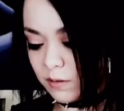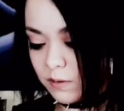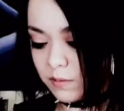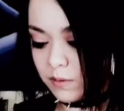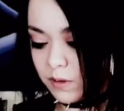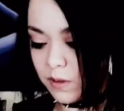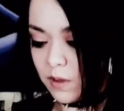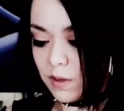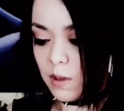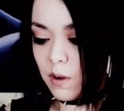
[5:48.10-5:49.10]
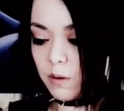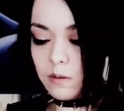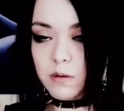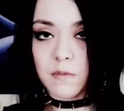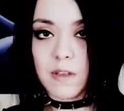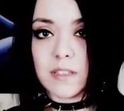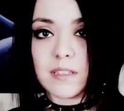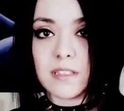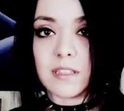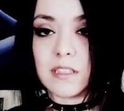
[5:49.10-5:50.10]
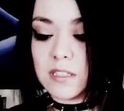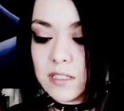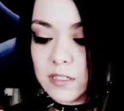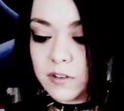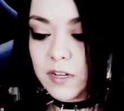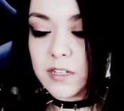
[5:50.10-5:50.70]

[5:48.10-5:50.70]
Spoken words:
own horror vests, this is a great